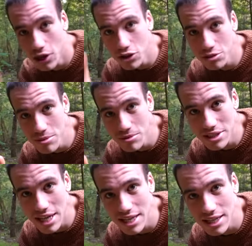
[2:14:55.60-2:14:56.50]
Lots of people
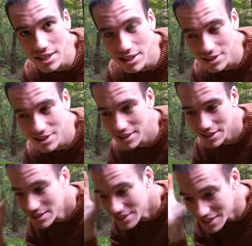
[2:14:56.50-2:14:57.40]
say they are like
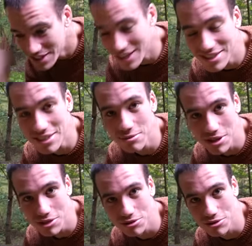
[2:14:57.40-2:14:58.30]
the nicest
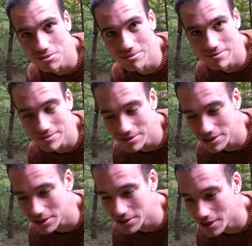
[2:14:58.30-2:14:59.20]
mushroom,
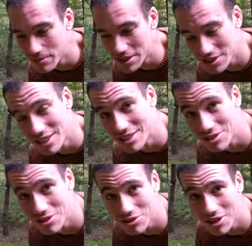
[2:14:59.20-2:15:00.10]
so I'm
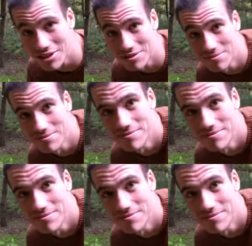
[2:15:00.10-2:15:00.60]
excited to try them.